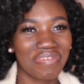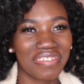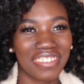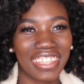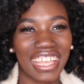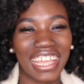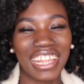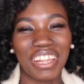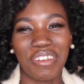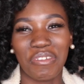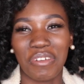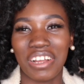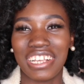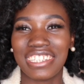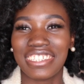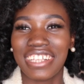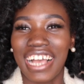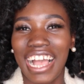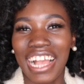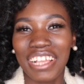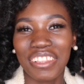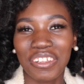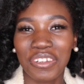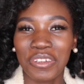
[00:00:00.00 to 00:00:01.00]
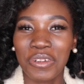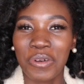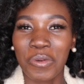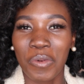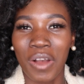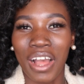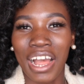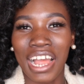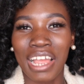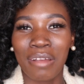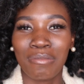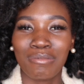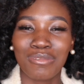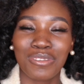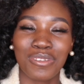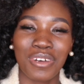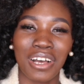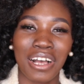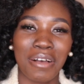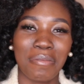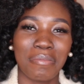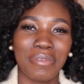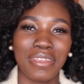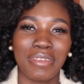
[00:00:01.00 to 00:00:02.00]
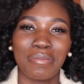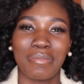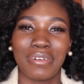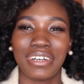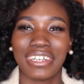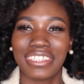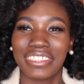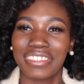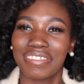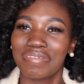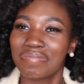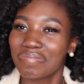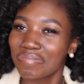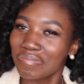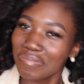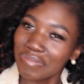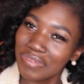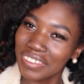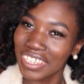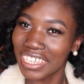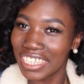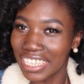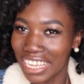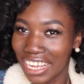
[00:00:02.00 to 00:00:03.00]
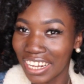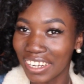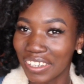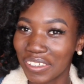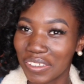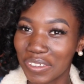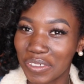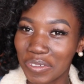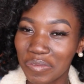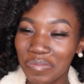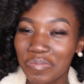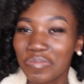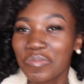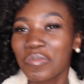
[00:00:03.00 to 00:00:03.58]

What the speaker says: anyways, I don't know why I'm so happy, but y'all know.